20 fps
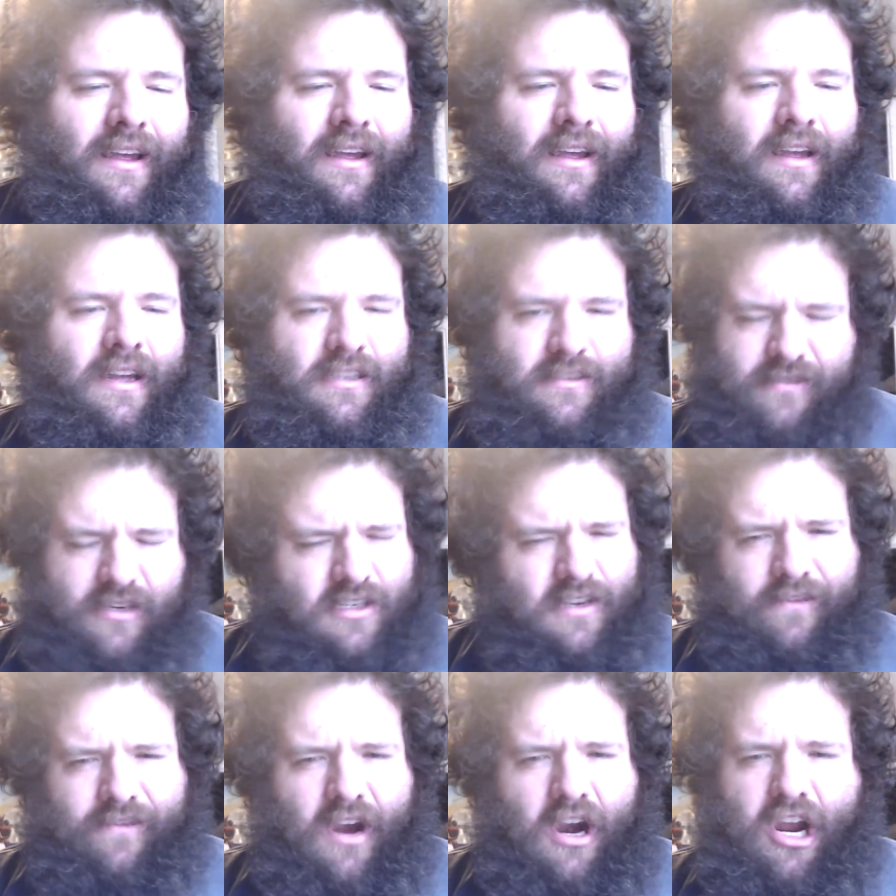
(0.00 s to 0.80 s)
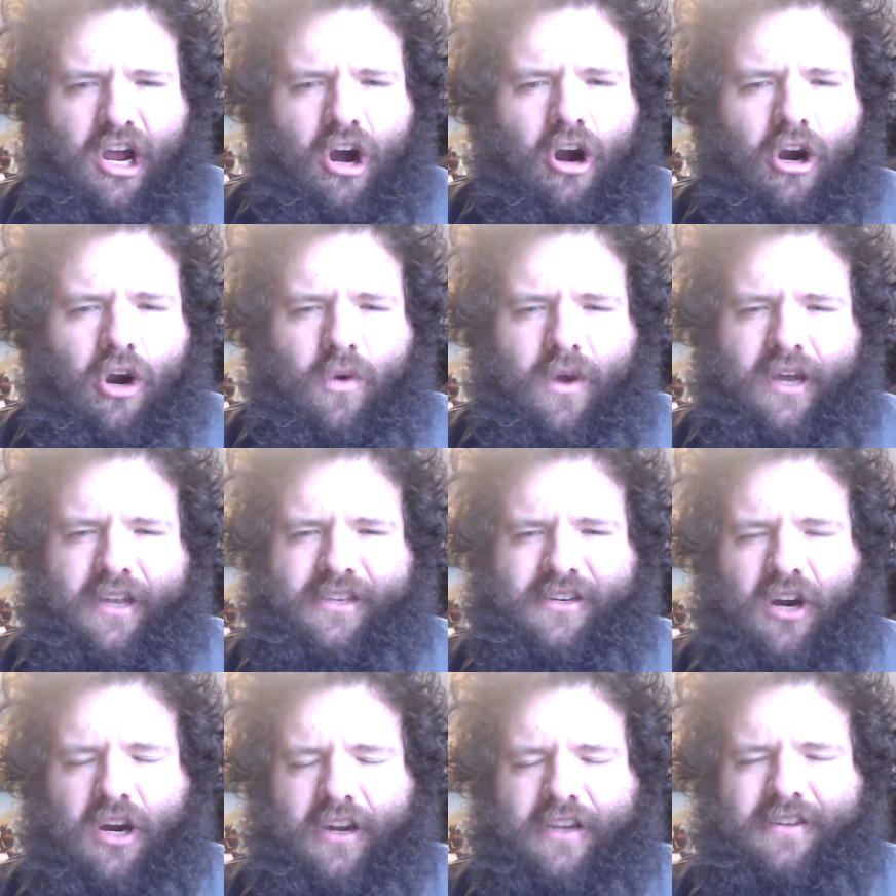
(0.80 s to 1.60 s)
It's just a very harrowing
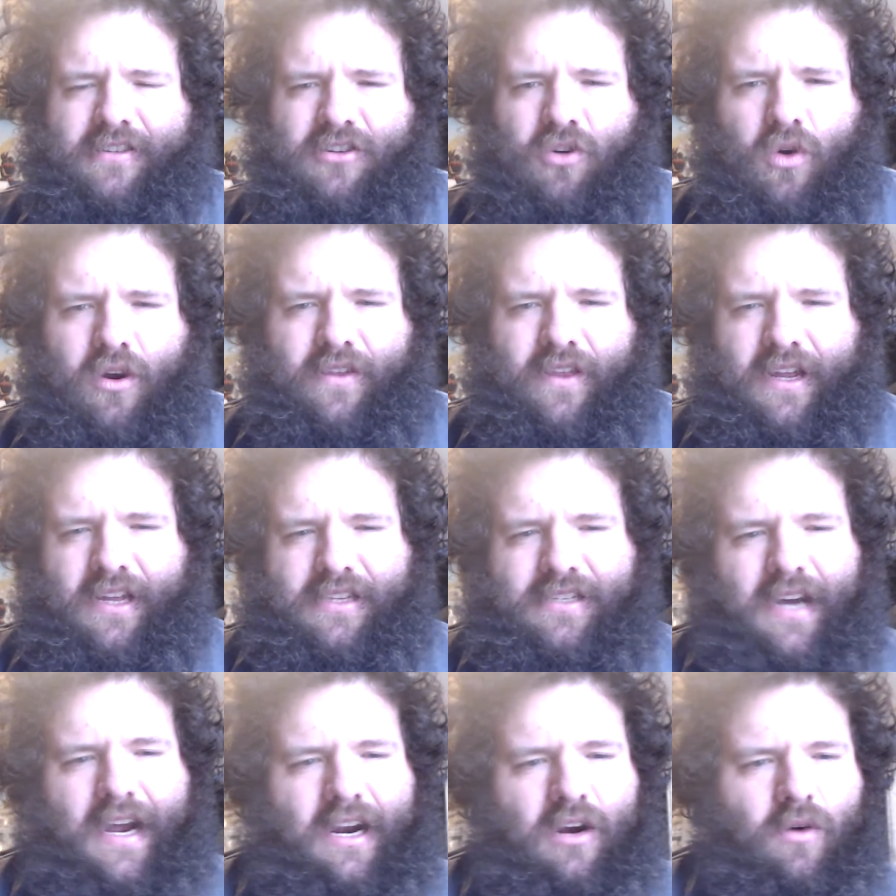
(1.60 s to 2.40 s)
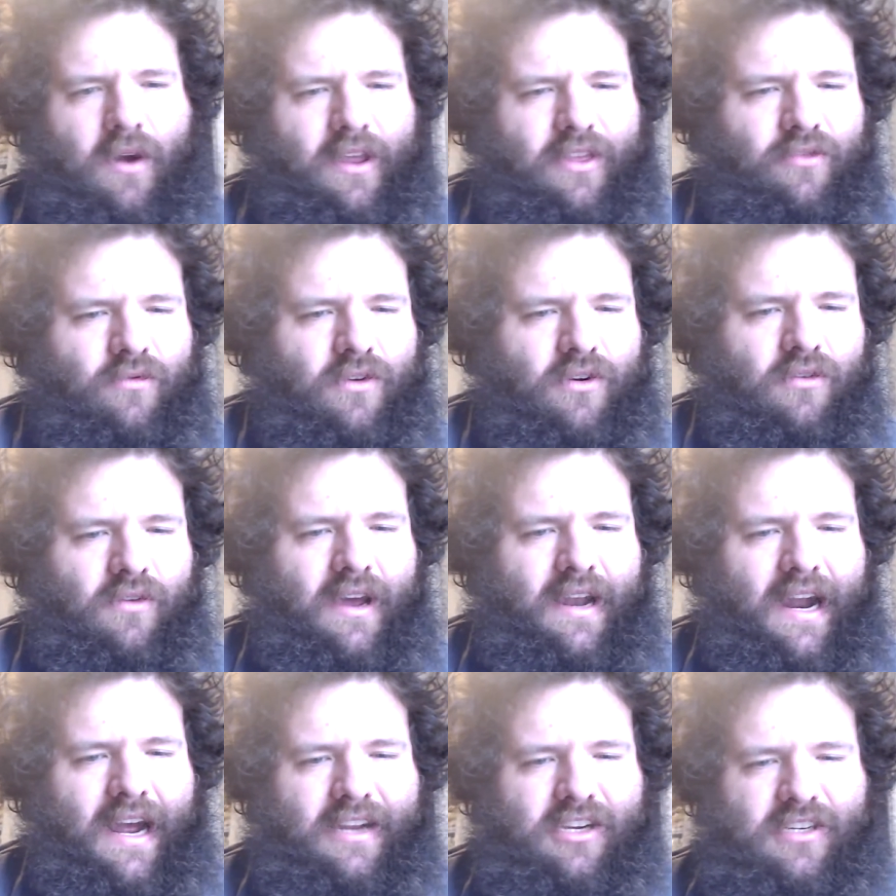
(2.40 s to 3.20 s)
and dark story the entire way
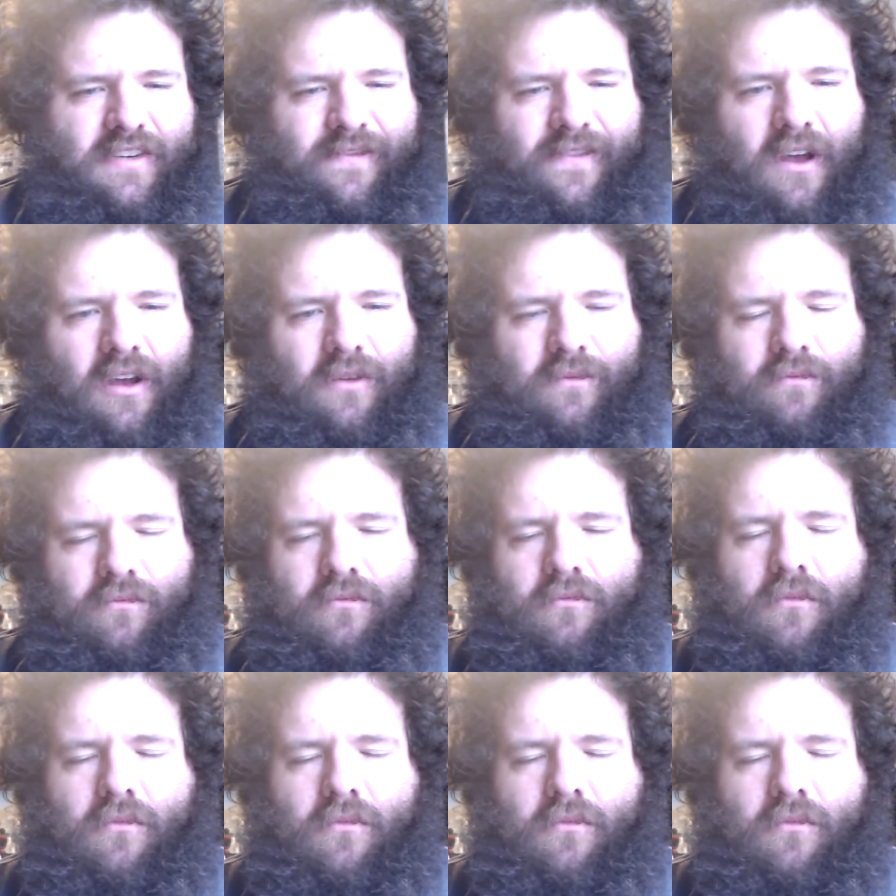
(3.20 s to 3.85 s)
through, and I just felt